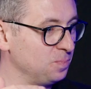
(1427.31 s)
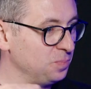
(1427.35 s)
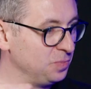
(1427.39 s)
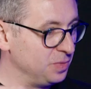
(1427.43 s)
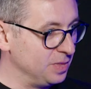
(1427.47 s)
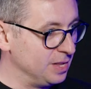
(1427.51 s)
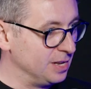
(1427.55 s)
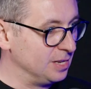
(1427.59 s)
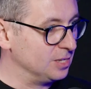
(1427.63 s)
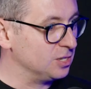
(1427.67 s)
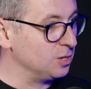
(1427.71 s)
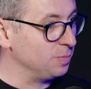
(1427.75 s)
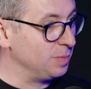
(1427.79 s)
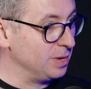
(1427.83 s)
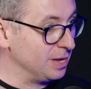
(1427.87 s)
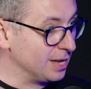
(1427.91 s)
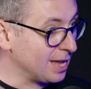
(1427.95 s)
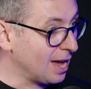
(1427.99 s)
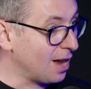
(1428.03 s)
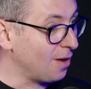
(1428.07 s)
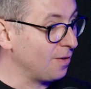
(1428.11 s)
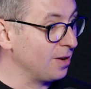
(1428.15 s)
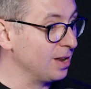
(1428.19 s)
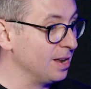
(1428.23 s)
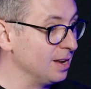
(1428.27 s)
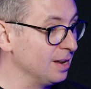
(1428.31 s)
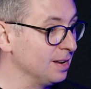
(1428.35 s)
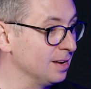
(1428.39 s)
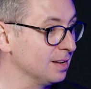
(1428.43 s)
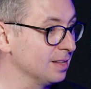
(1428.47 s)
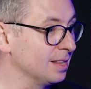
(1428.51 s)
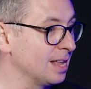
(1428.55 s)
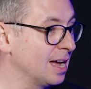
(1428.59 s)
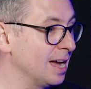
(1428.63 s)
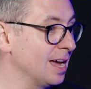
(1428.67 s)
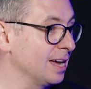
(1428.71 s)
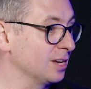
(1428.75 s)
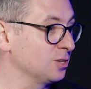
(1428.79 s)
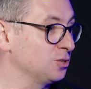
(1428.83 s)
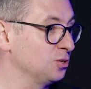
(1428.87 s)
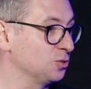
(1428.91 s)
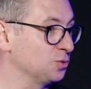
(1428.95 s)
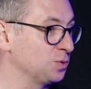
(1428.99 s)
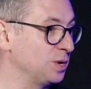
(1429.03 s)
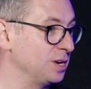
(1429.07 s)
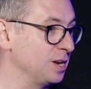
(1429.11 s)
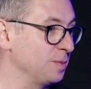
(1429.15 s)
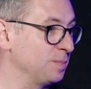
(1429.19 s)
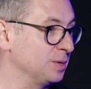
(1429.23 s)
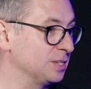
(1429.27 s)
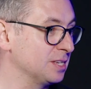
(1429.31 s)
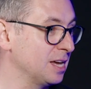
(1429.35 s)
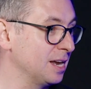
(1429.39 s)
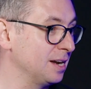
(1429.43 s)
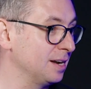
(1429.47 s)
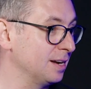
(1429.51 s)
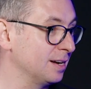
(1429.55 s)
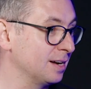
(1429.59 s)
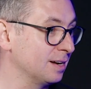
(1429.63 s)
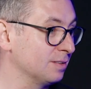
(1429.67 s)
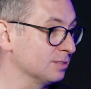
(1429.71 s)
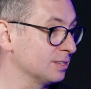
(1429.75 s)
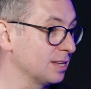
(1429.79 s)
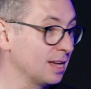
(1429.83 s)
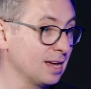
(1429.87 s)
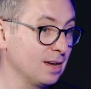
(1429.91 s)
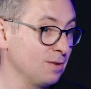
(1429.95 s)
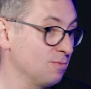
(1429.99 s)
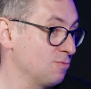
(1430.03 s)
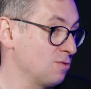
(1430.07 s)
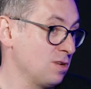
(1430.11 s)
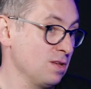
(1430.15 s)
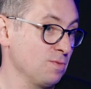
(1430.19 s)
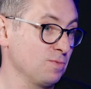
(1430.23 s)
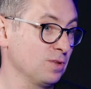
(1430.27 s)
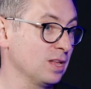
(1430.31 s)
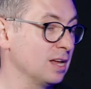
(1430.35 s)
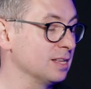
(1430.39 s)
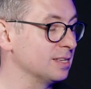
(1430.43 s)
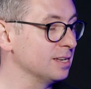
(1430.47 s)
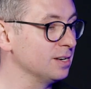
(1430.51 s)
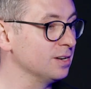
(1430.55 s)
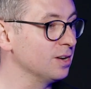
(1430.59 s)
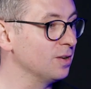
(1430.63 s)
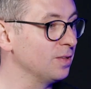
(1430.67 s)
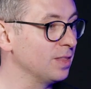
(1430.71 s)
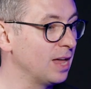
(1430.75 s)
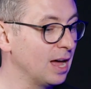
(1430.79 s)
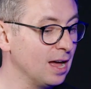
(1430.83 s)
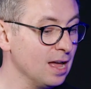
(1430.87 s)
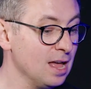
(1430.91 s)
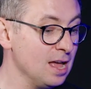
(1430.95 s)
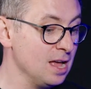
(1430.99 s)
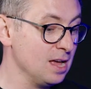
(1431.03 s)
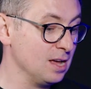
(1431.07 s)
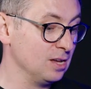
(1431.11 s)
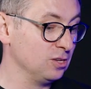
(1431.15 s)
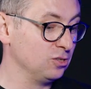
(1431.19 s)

need to be carrying that extra 20%. And I was like, right, well, I didn't know that.